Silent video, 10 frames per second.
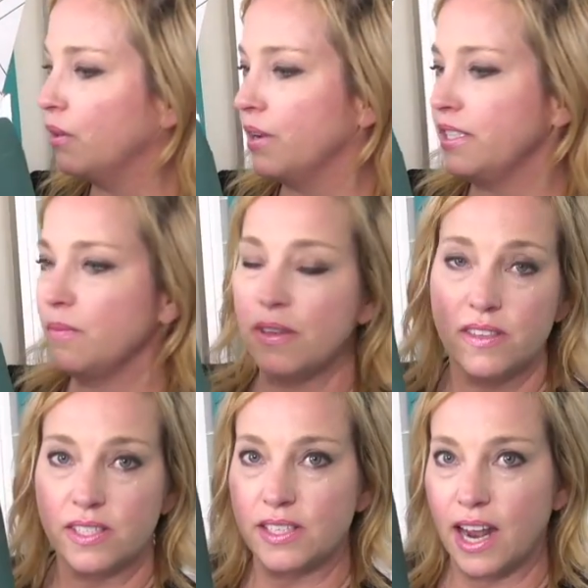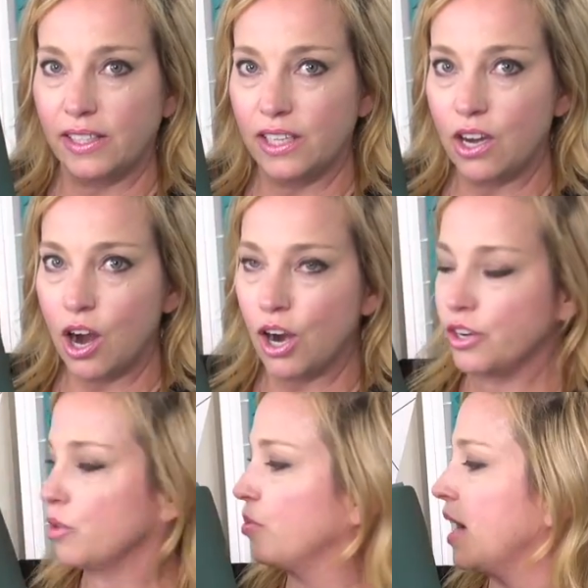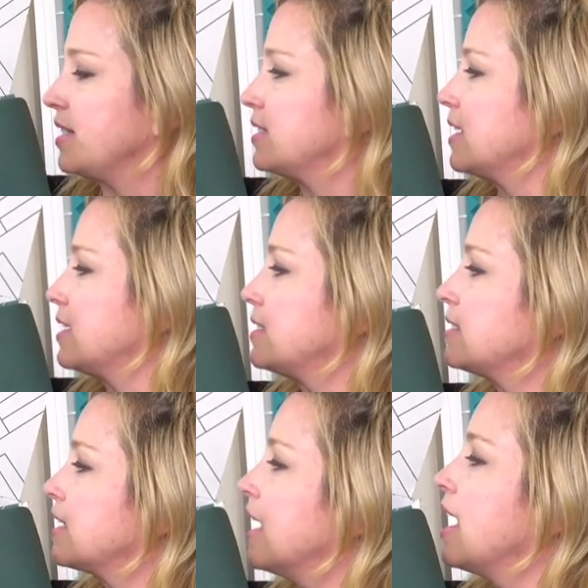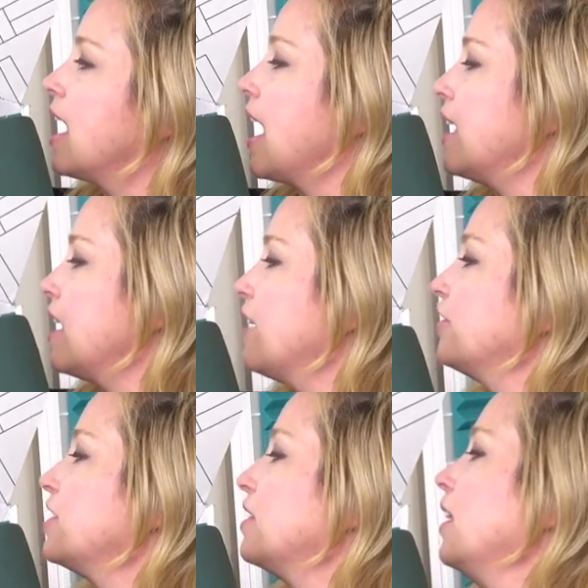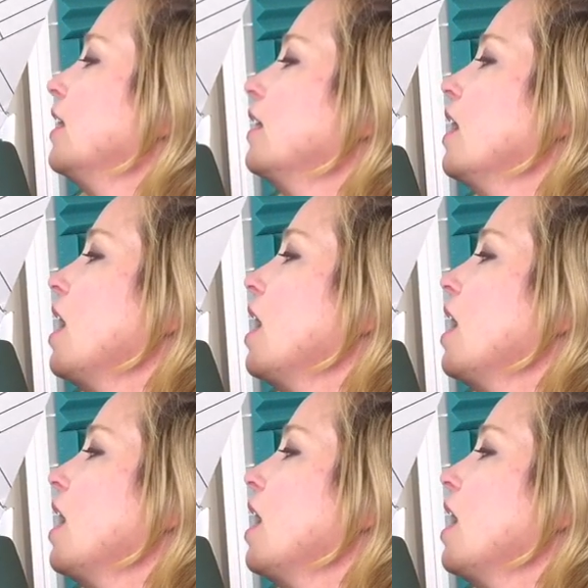going to be the styling card, the prices, and everything.